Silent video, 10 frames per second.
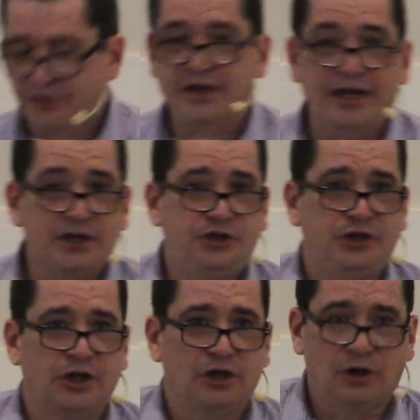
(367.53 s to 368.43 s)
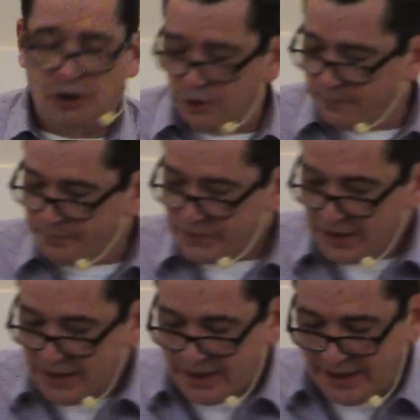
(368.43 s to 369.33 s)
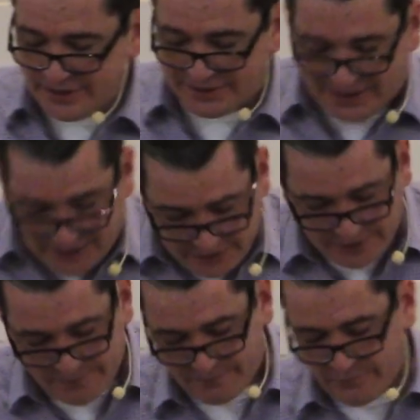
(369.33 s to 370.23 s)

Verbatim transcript: things you can learn as a kid